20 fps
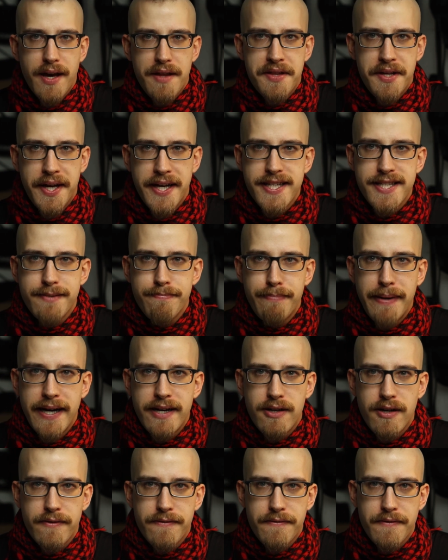The next
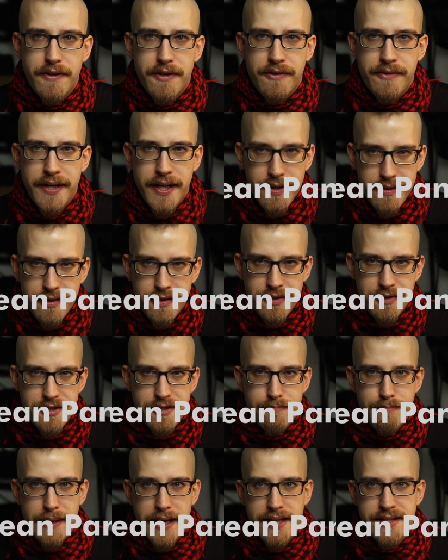pair of
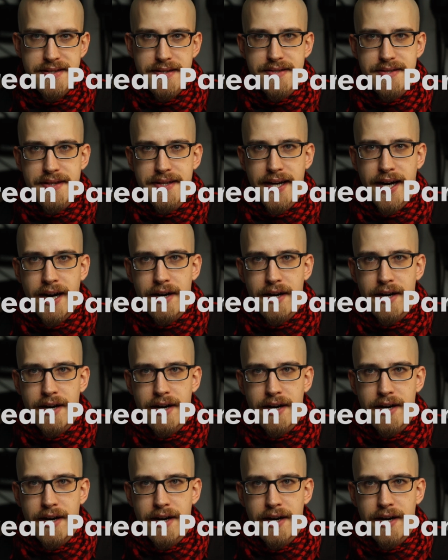reintroduced pants is the